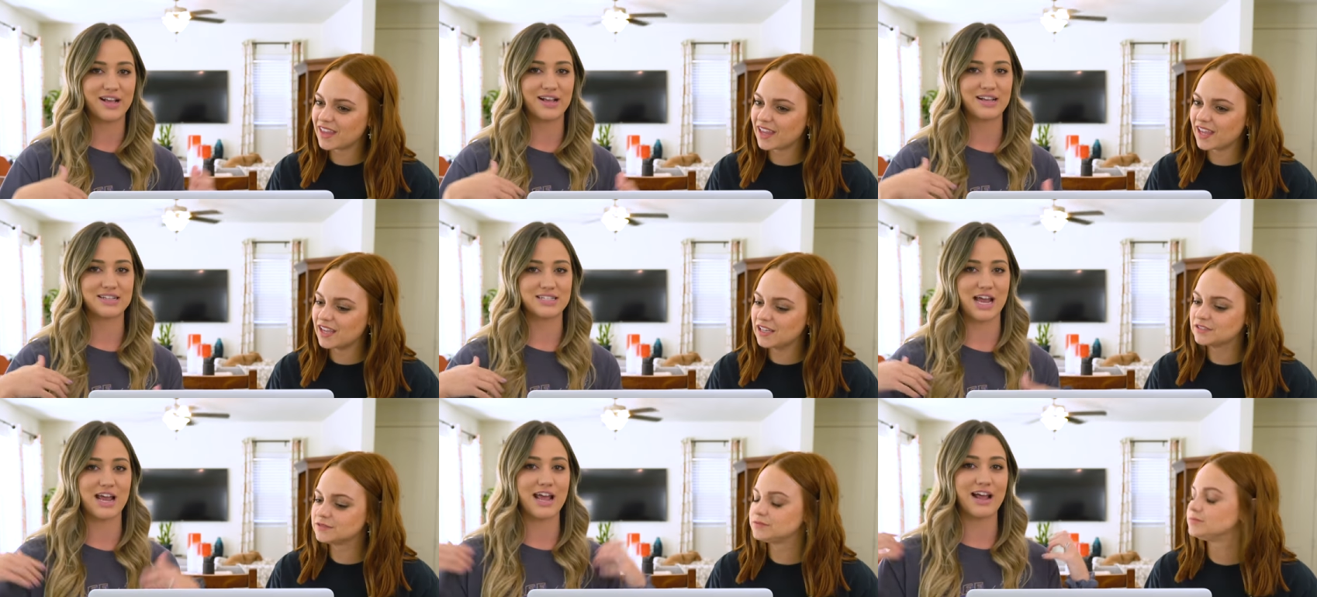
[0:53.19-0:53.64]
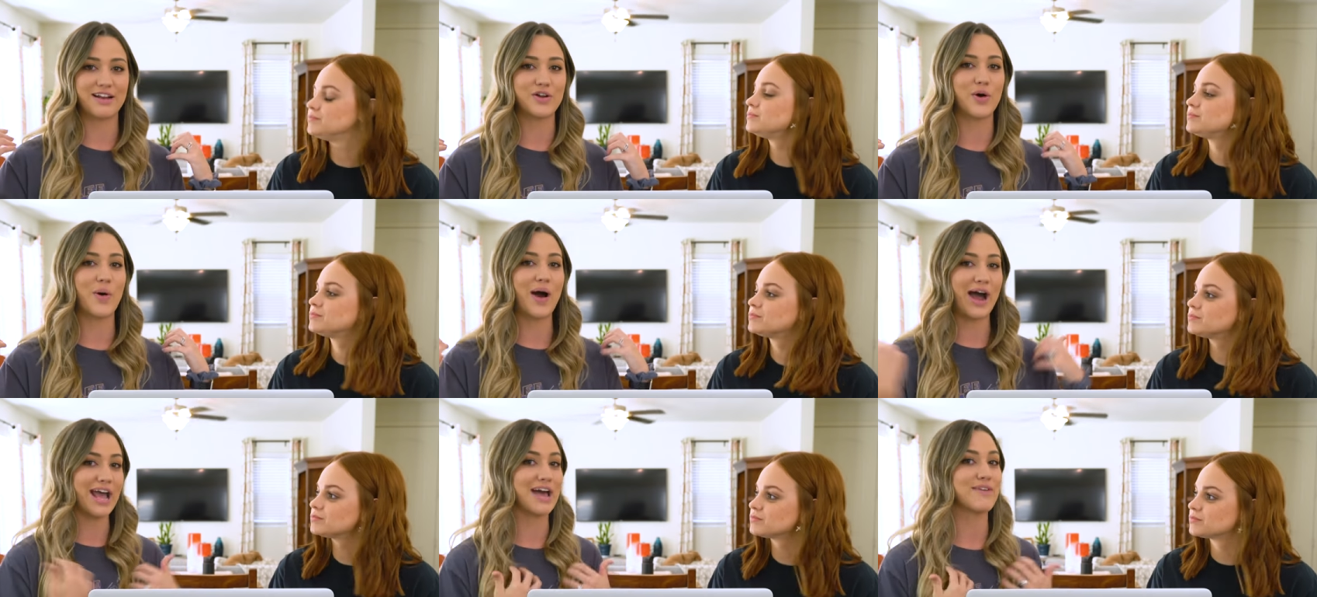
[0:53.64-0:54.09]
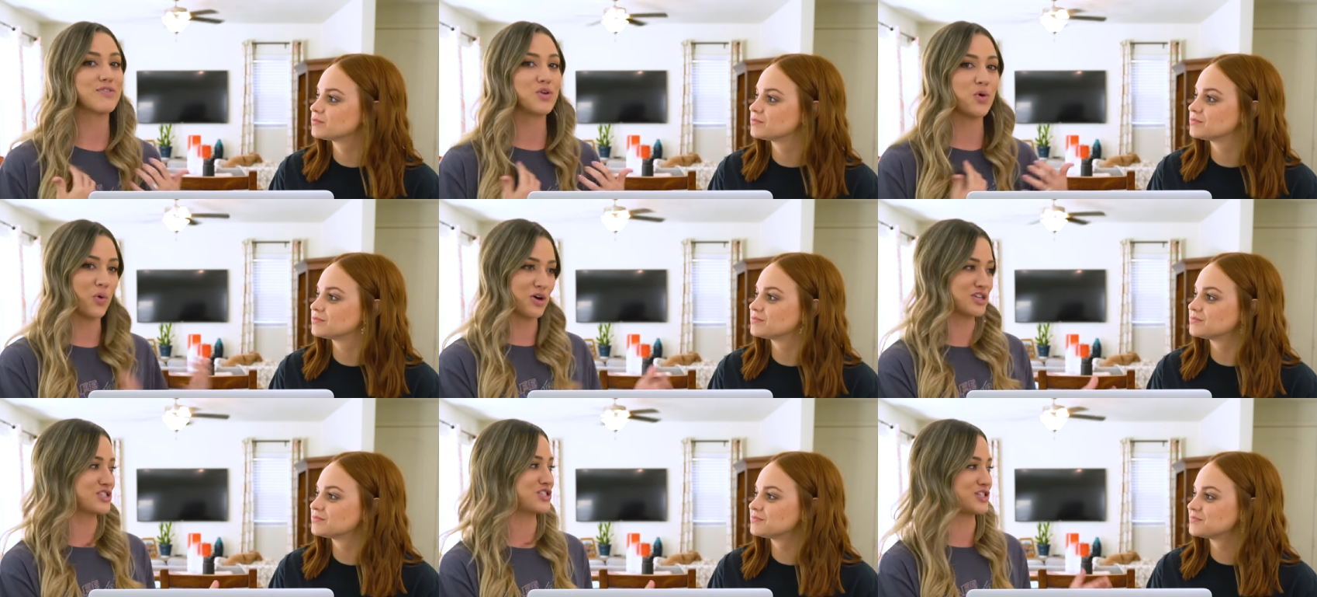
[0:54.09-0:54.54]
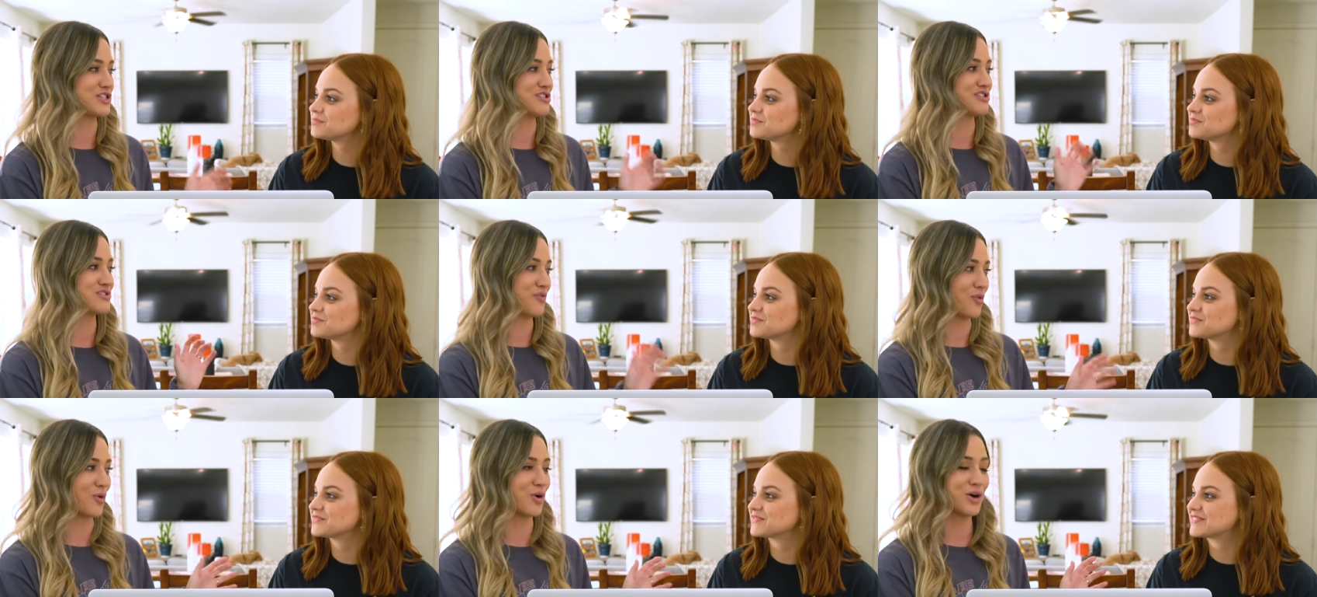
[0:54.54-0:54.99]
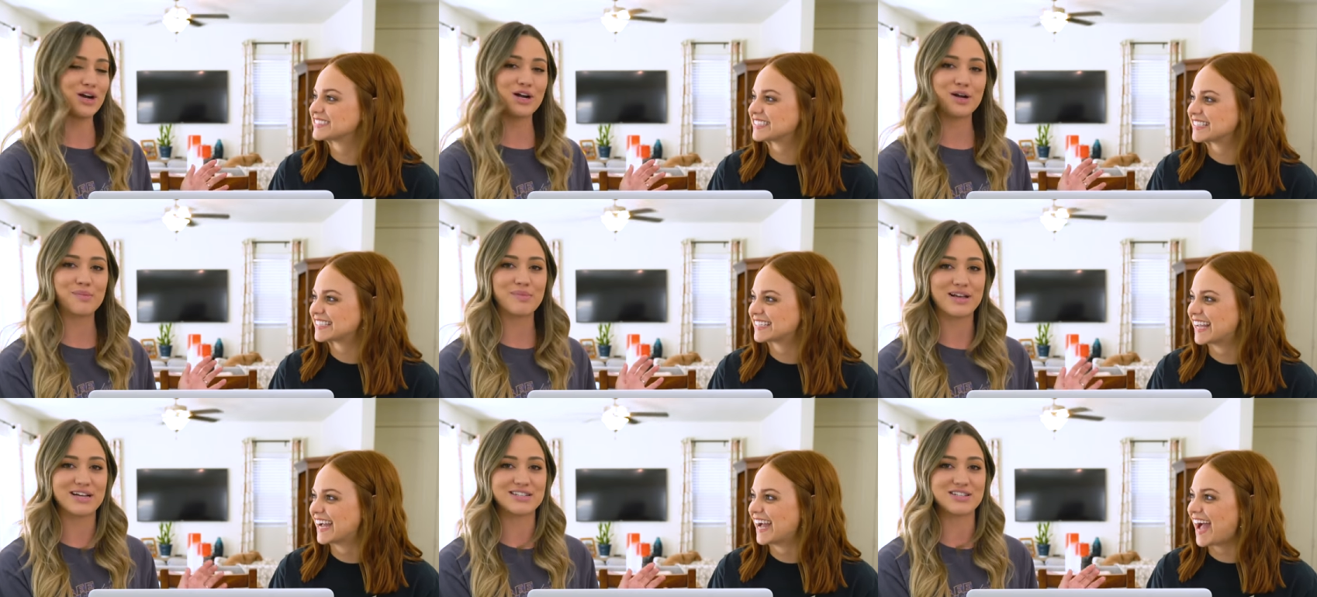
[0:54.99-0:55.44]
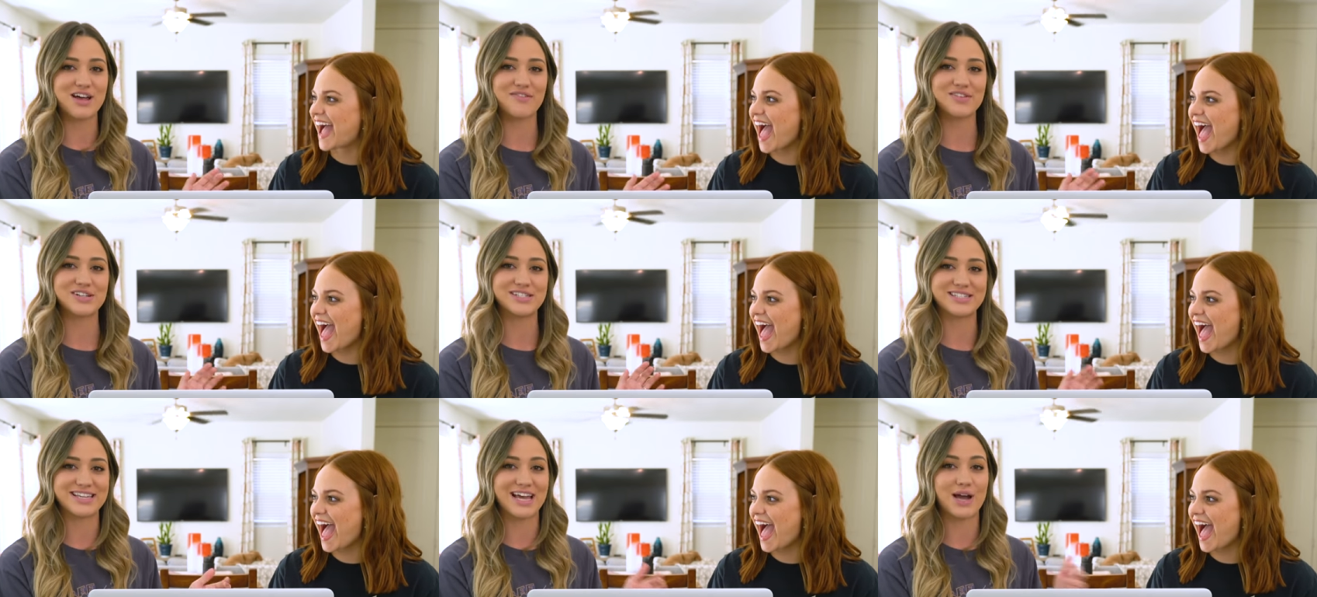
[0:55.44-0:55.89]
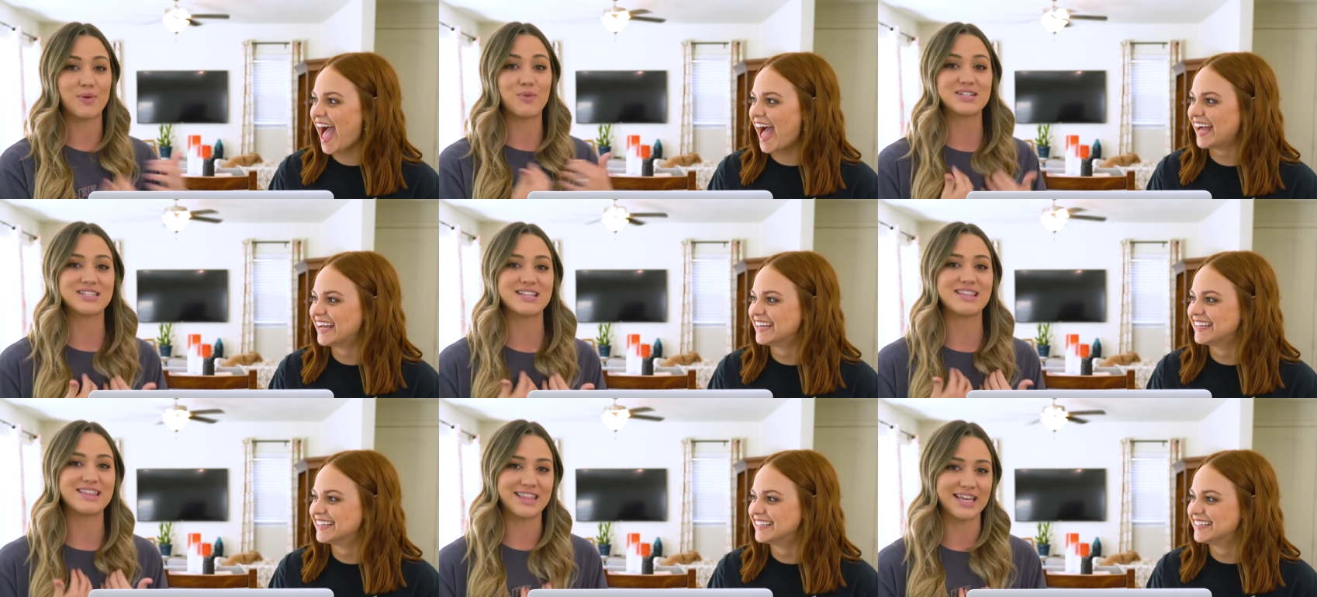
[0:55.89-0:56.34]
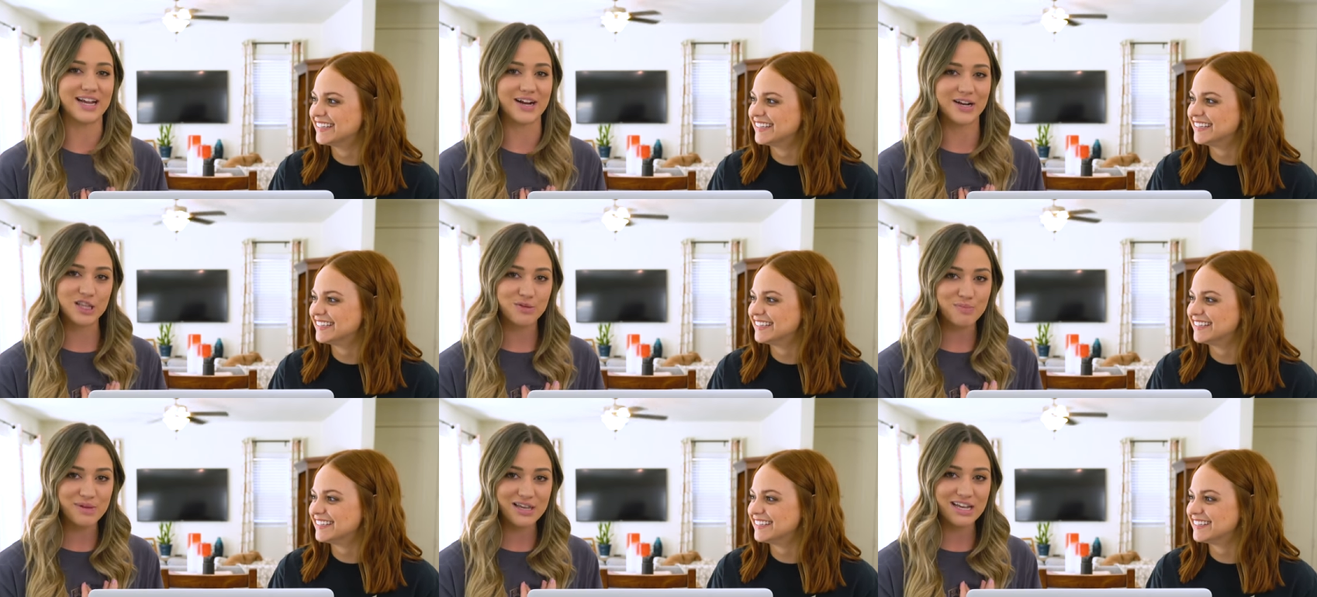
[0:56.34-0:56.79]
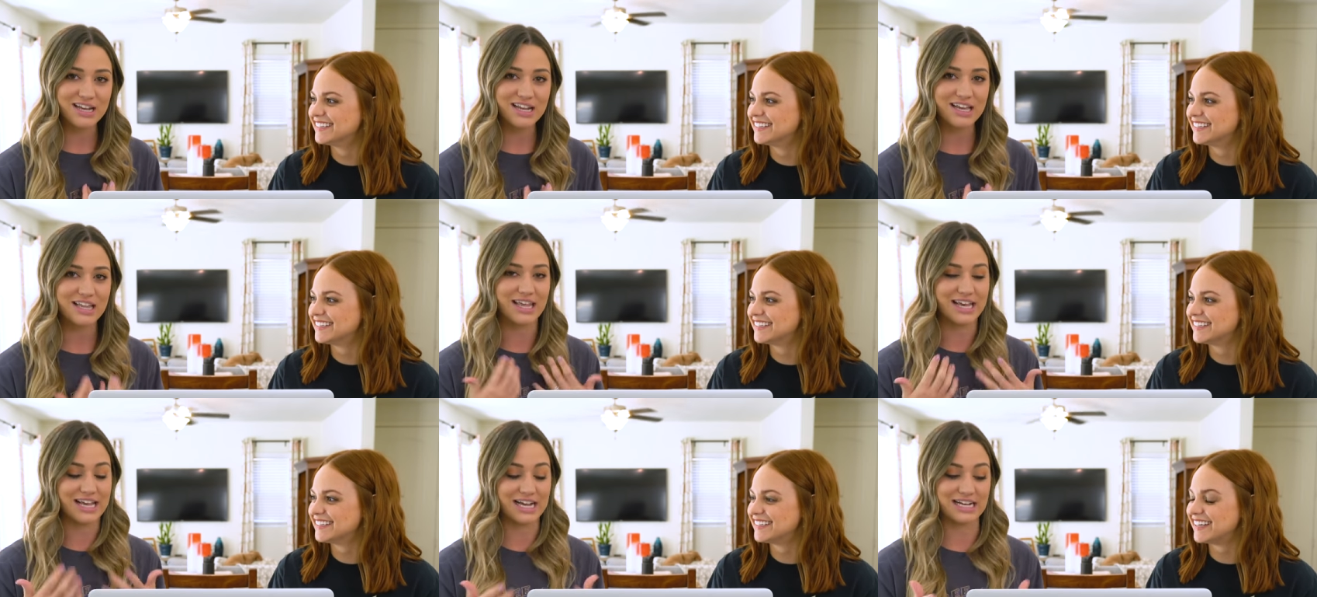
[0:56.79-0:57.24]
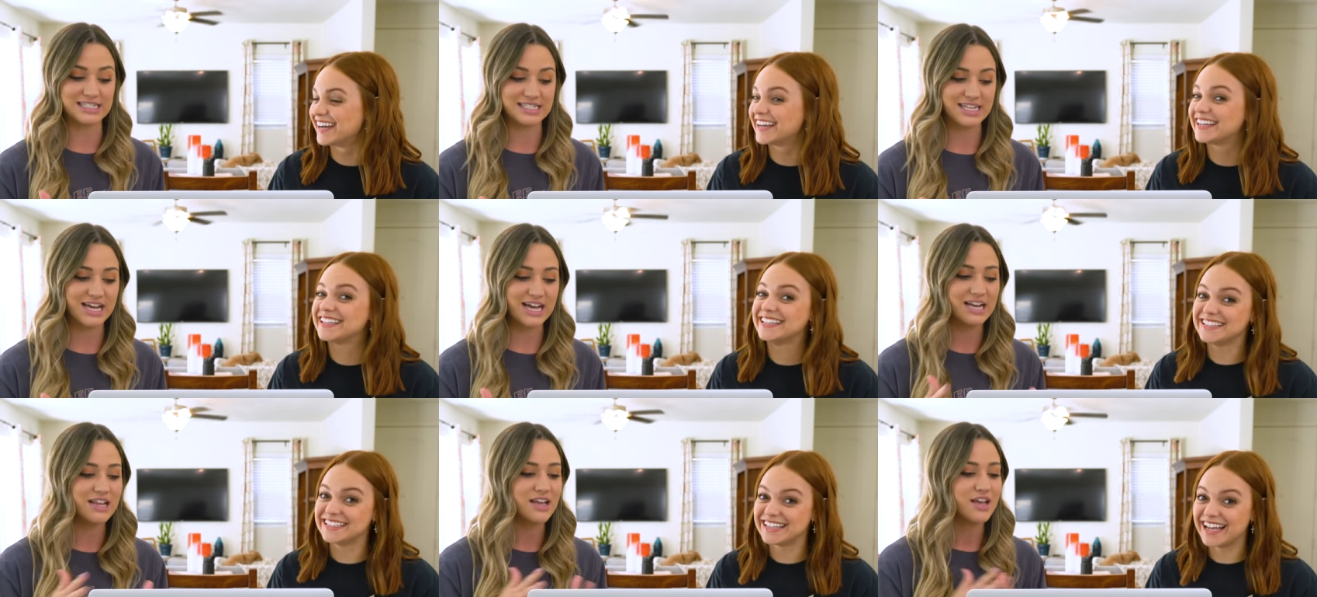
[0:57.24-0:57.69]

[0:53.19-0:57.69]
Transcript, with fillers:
Speaker 1: because I, I know I have questions for her, because obviously I wasn't there in the beginning, like I said.